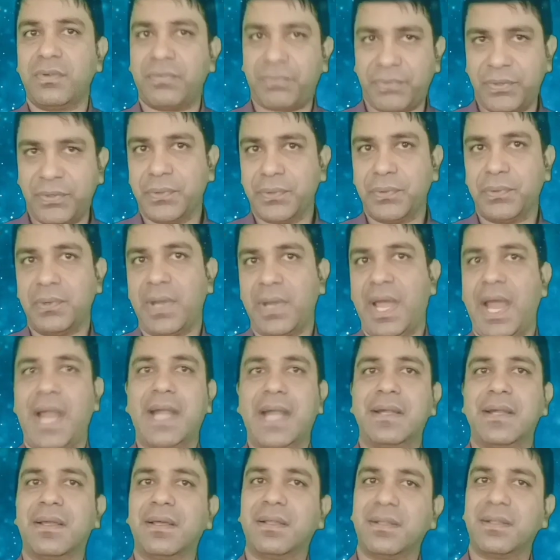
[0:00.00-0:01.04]
few
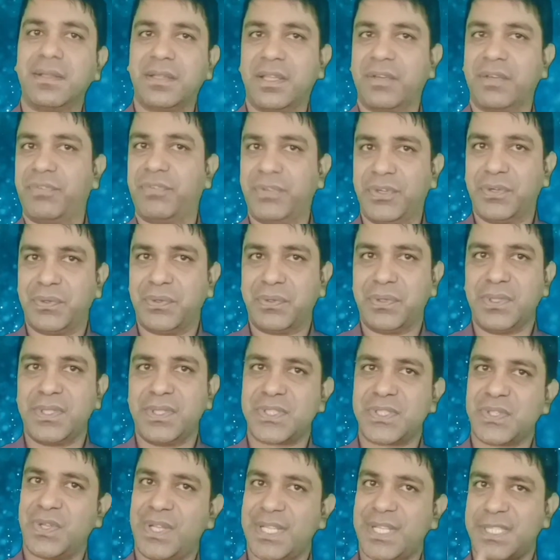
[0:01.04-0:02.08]
and the few.
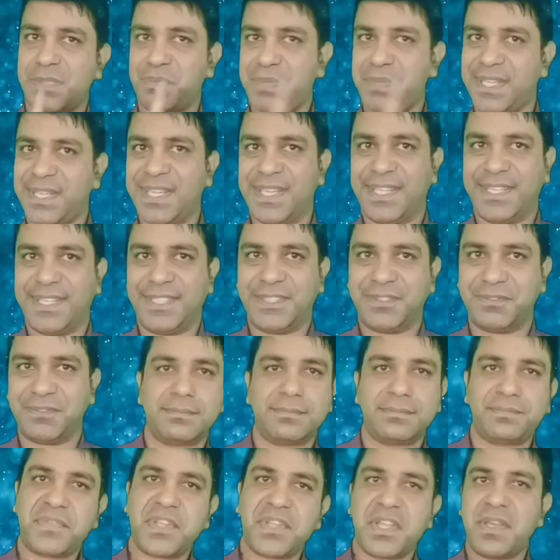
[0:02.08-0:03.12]
So let's begin.
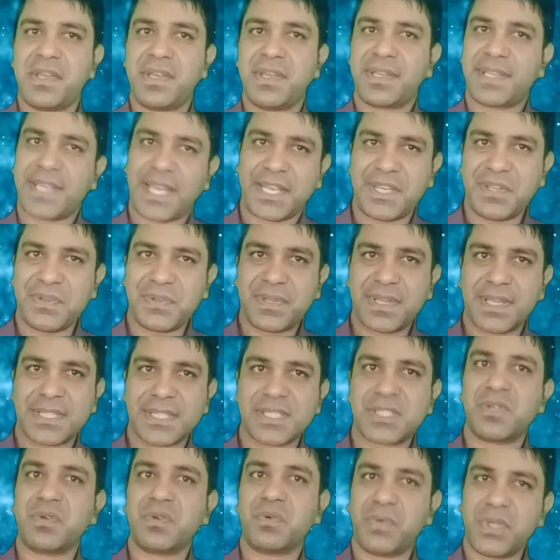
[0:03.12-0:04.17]
Can you
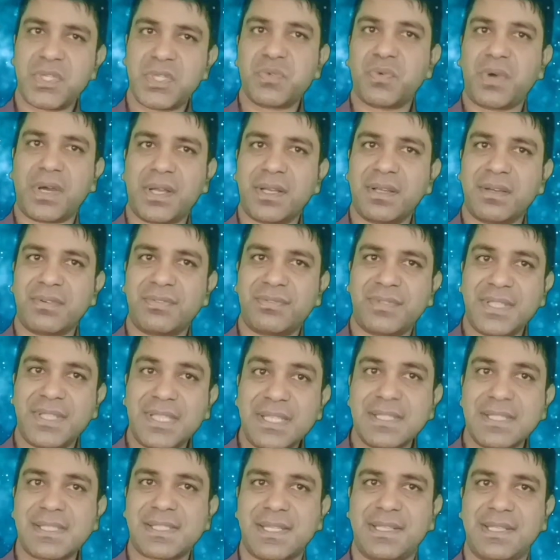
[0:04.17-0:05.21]
guess which one of
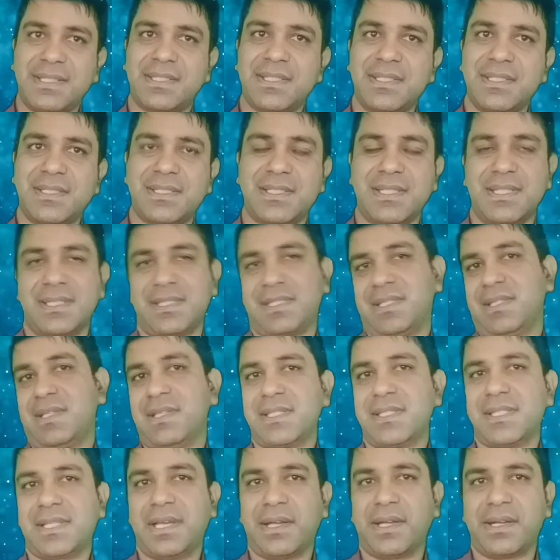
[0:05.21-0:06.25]
these sentences
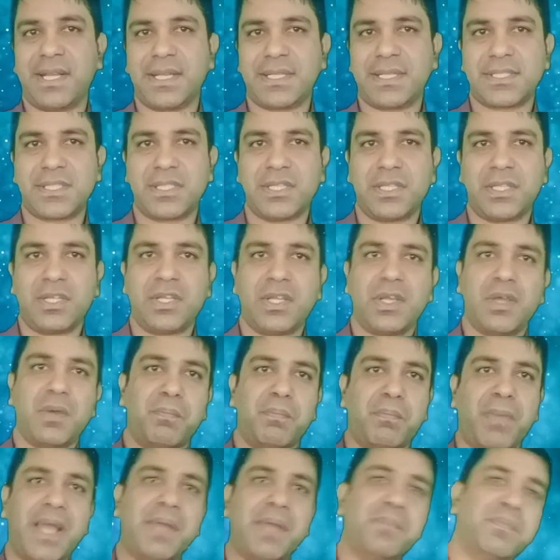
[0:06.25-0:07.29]
is correct?
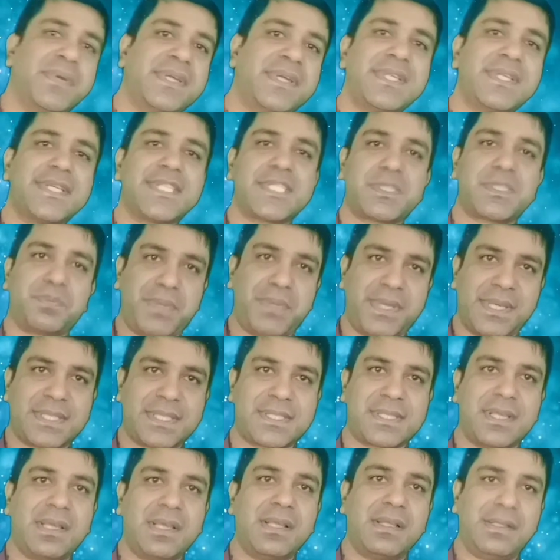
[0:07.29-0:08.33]
My mother
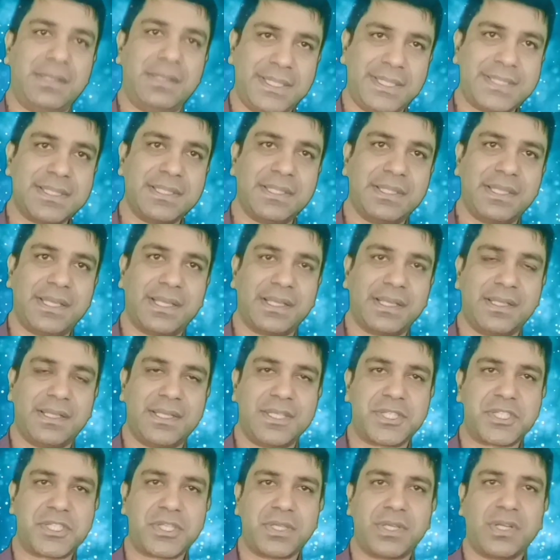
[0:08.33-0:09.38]
speaks little
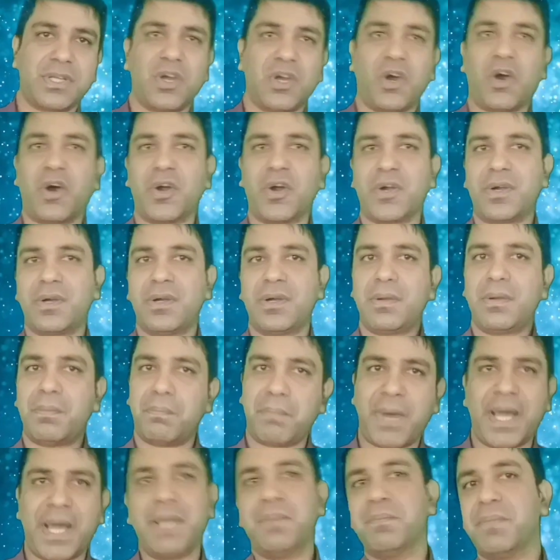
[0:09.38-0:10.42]
English or
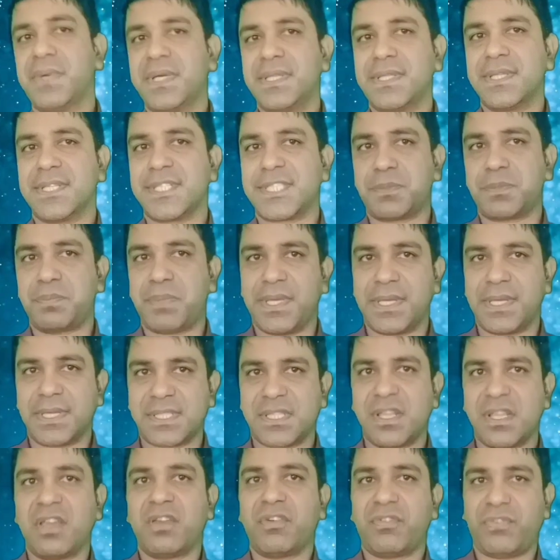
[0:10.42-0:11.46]
my mother
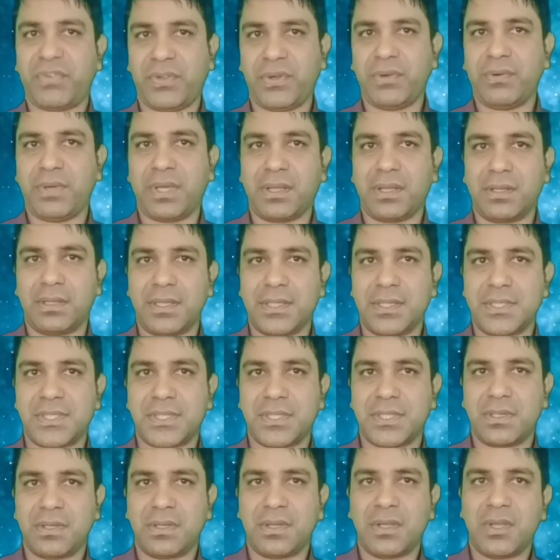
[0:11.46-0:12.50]
speaks few
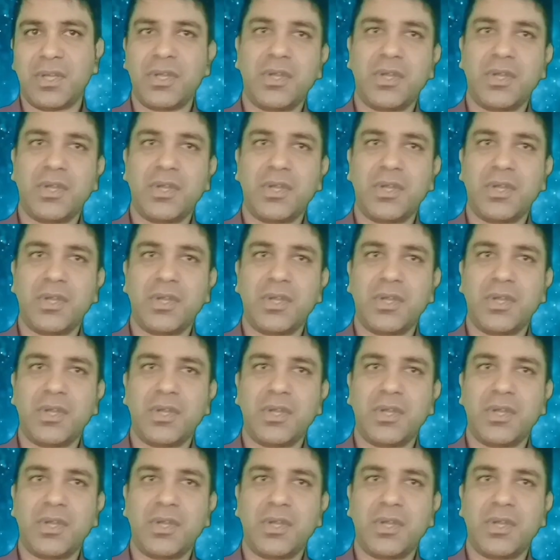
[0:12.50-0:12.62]
English.